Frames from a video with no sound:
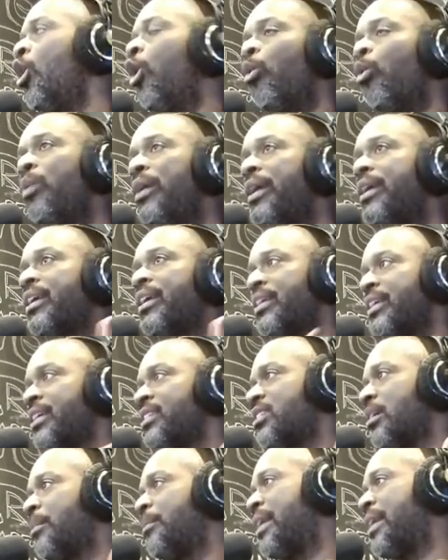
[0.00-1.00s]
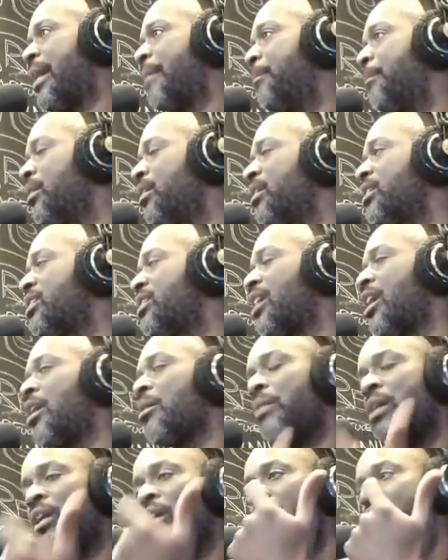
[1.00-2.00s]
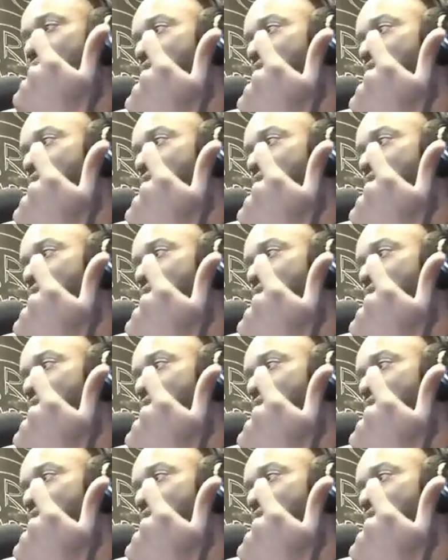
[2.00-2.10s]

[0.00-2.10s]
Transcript: we can get some of that military,